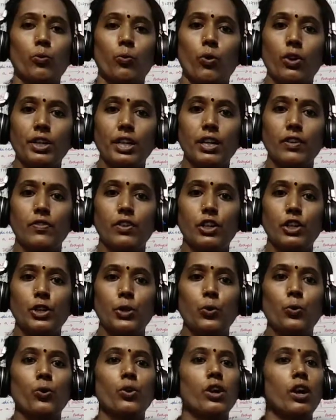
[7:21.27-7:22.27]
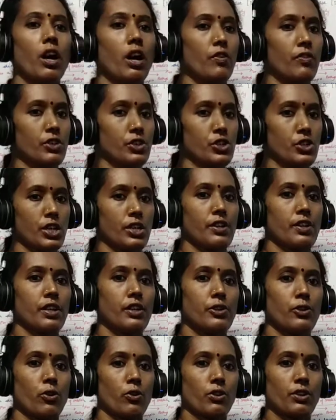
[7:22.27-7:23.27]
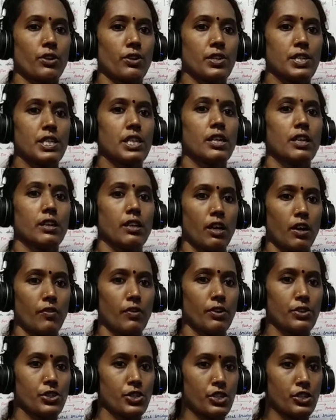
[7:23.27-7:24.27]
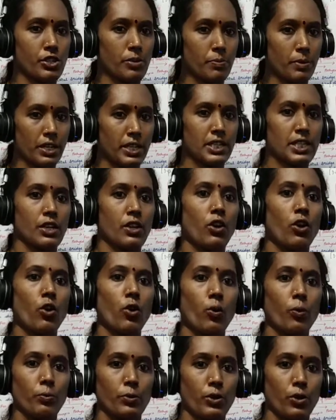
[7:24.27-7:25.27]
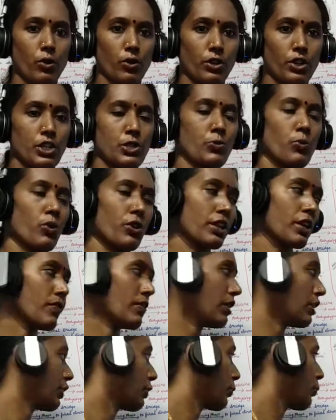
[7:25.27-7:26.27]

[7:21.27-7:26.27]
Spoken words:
what he will do, our general doctors, our general medicine home doctors, what they will